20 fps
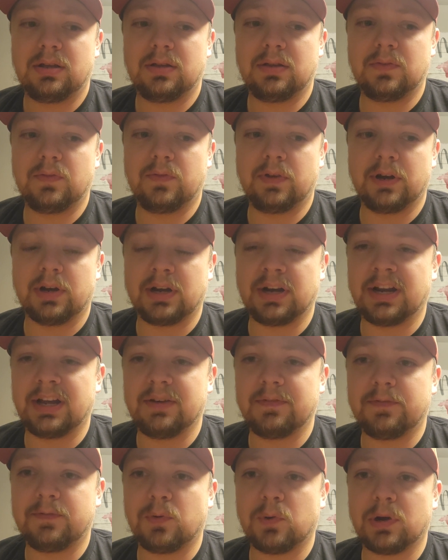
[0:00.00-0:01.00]
they're going to
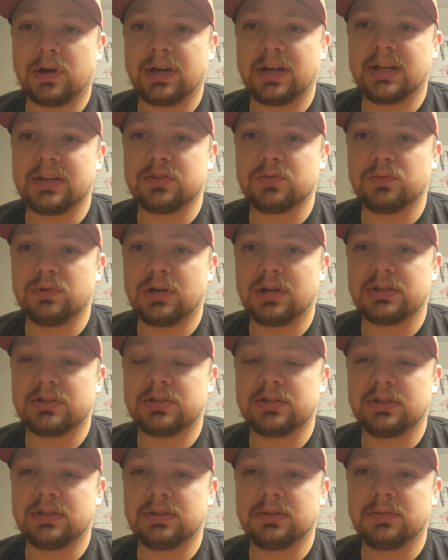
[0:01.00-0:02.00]
have 4 guys
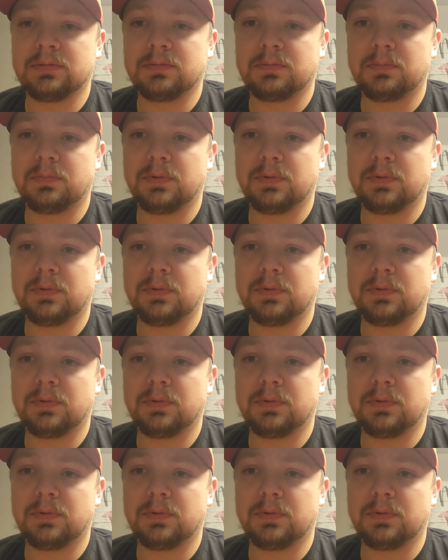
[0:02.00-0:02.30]
rushing.